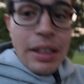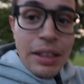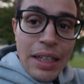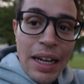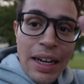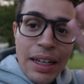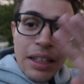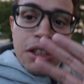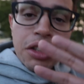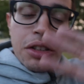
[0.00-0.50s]
could
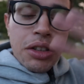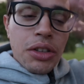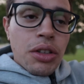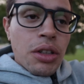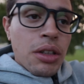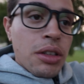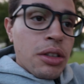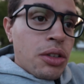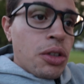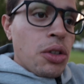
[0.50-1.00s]
kind of just
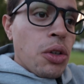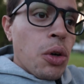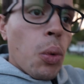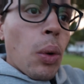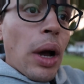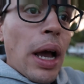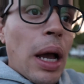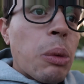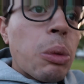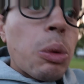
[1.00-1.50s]
do
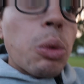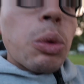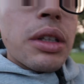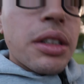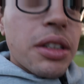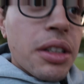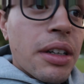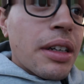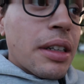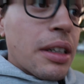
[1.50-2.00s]
away with
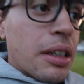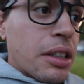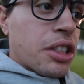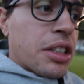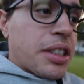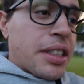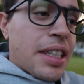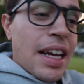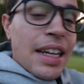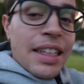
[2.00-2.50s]
winter. You could
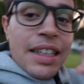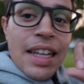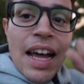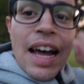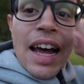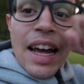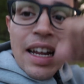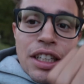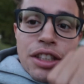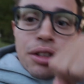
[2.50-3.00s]
just take
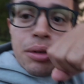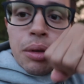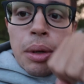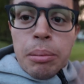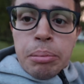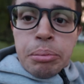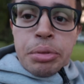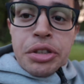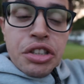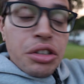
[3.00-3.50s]
that and just
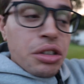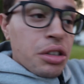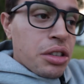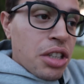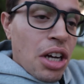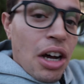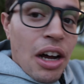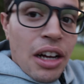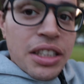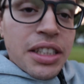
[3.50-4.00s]
psh,
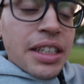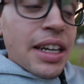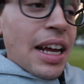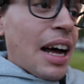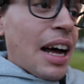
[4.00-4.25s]
toss it